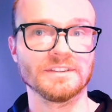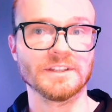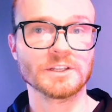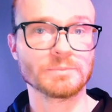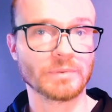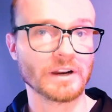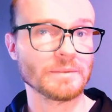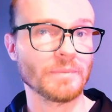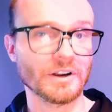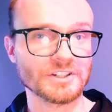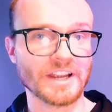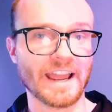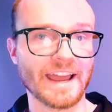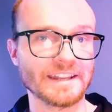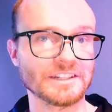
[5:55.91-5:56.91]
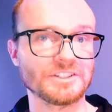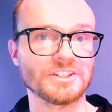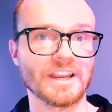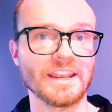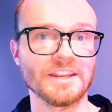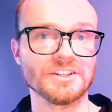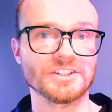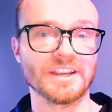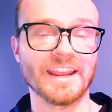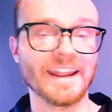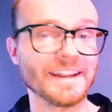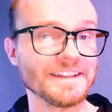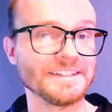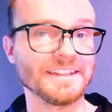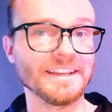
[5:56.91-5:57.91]
this pretty much had to change,
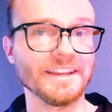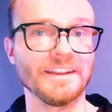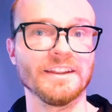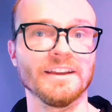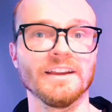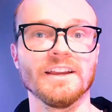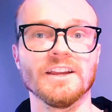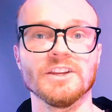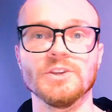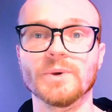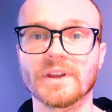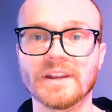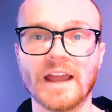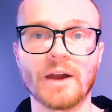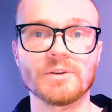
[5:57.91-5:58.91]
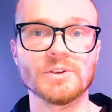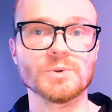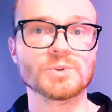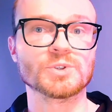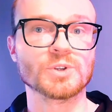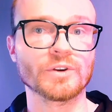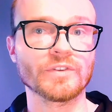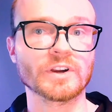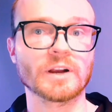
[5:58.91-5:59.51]
and it did. You can now use server